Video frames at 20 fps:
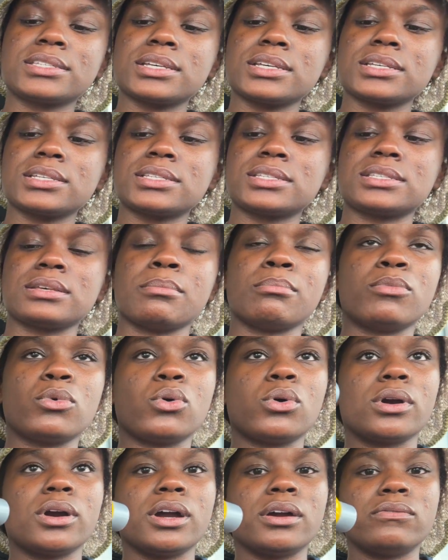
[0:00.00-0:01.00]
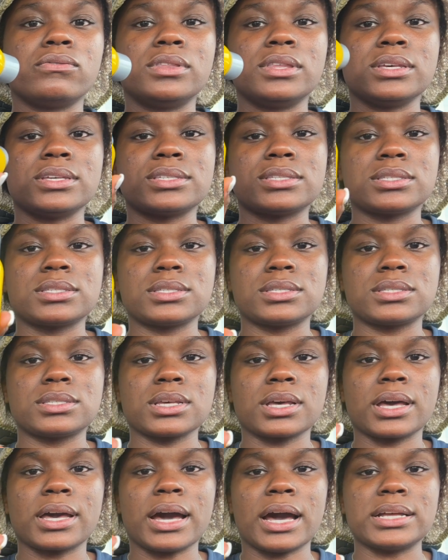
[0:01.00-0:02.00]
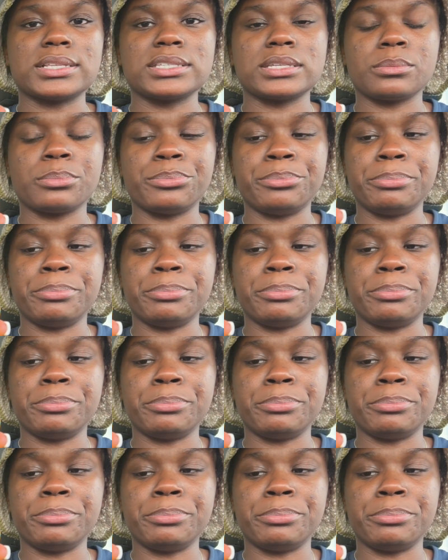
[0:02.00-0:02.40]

some more of this got to